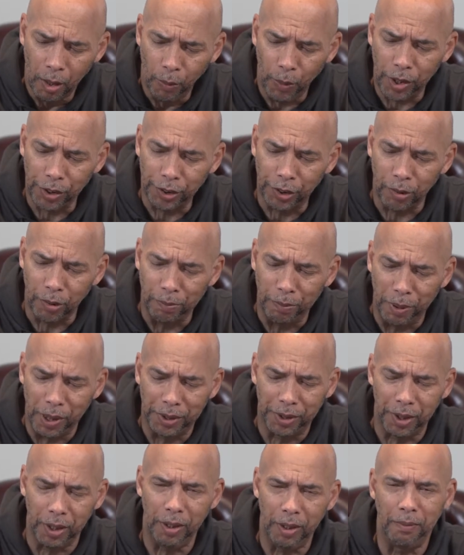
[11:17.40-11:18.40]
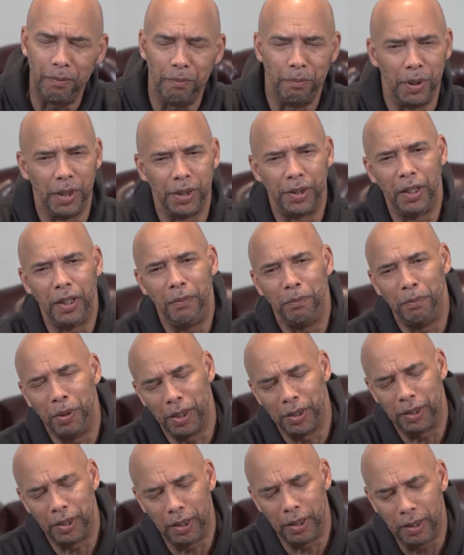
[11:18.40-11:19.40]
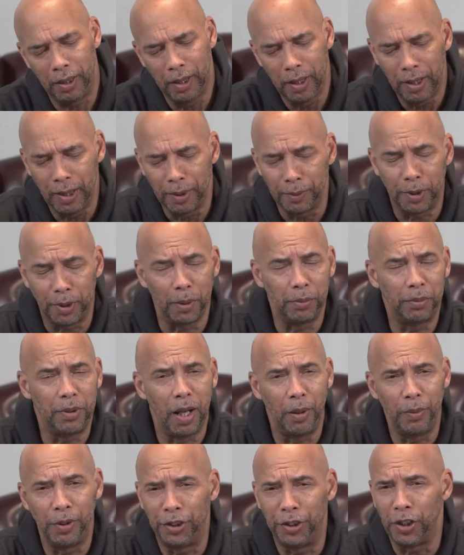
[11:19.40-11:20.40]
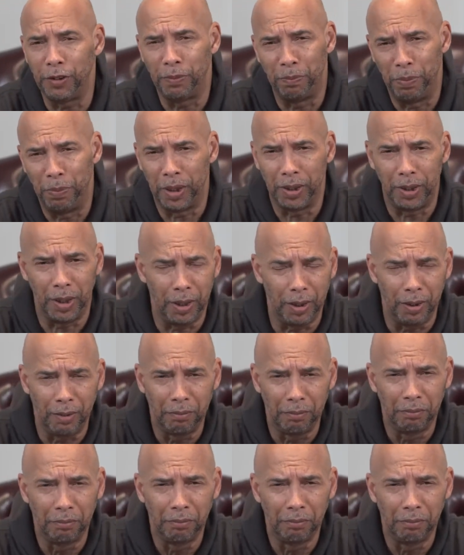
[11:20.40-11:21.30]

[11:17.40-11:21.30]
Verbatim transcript: We are so busy, busy, busy, and sometimes we're just busy